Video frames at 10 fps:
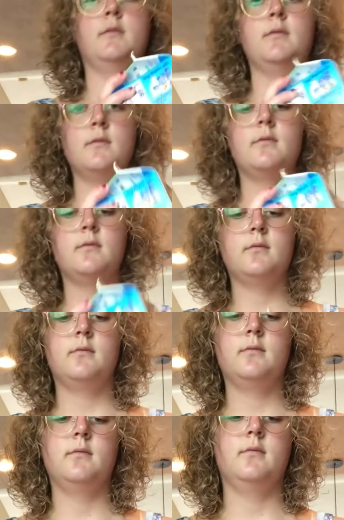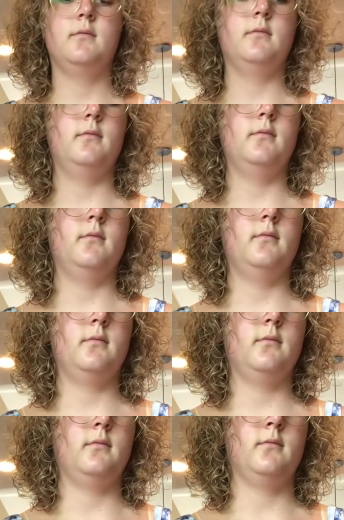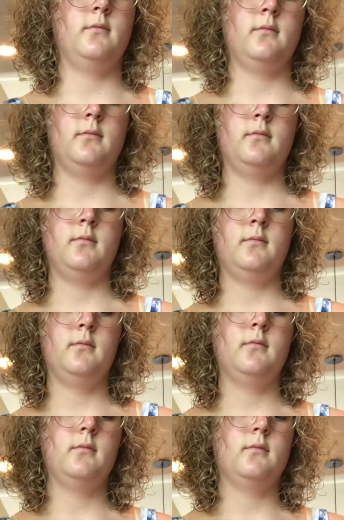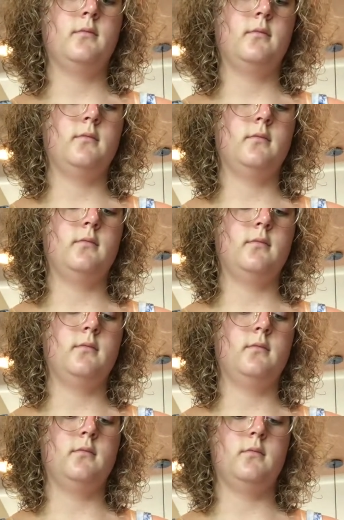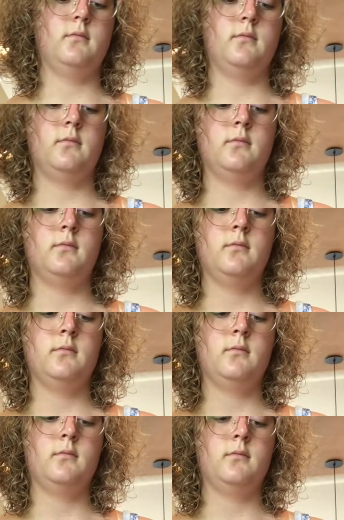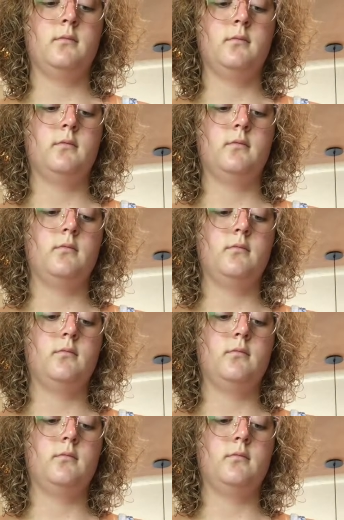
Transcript: Nobody speaks.